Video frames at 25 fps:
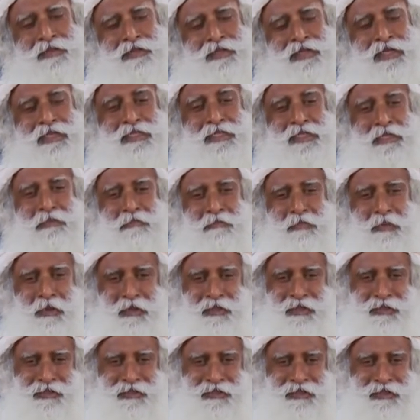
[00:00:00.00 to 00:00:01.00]
It's
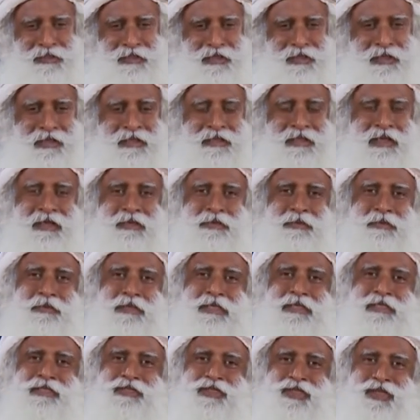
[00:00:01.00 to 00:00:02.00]
important that you
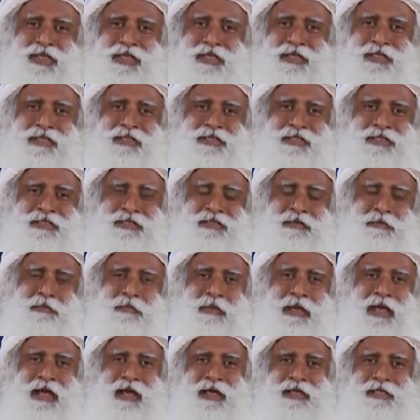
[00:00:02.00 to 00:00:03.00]
need trees,
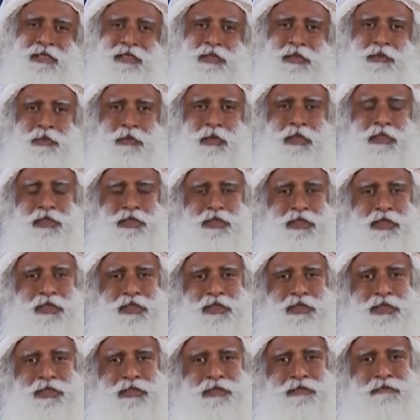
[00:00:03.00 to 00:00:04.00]
plants,
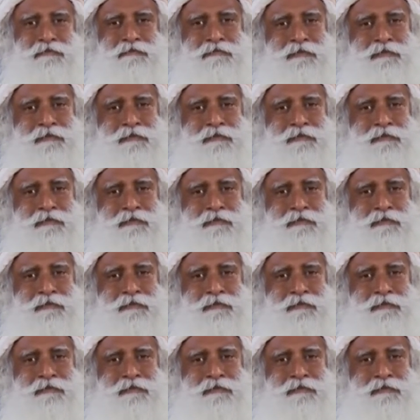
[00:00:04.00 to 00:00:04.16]
vegetation,